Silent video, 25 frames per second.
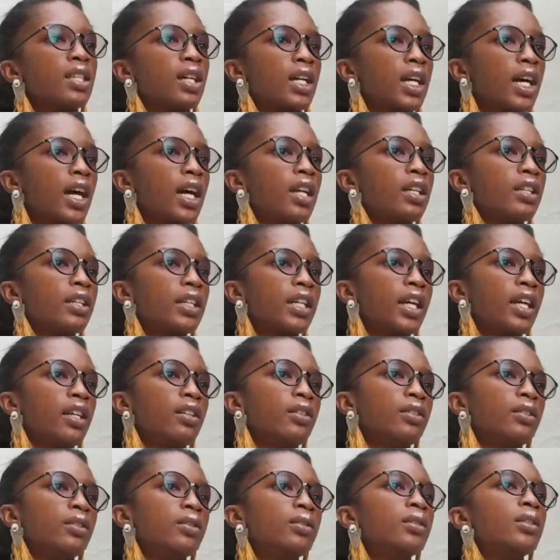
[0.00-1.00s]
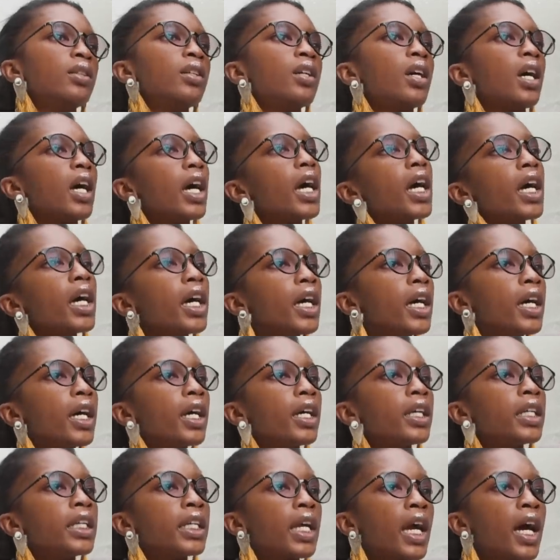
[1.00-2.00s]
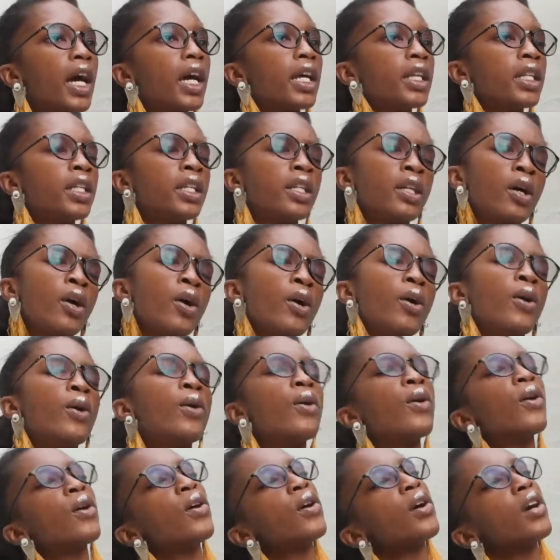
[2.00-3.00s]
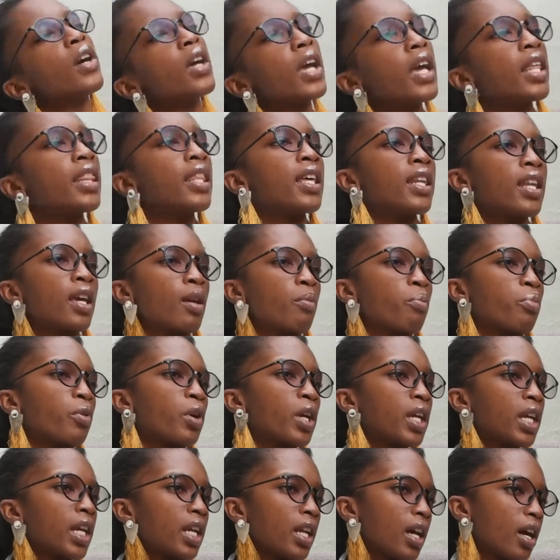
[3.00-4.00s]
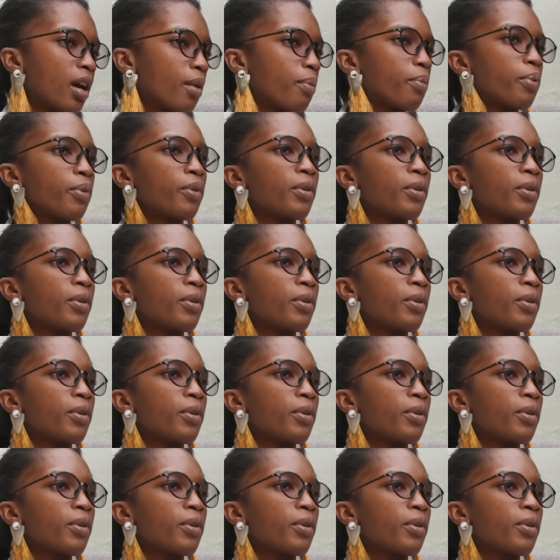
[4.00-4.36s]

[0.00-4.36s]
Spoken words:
the color yellow. And then I break it up.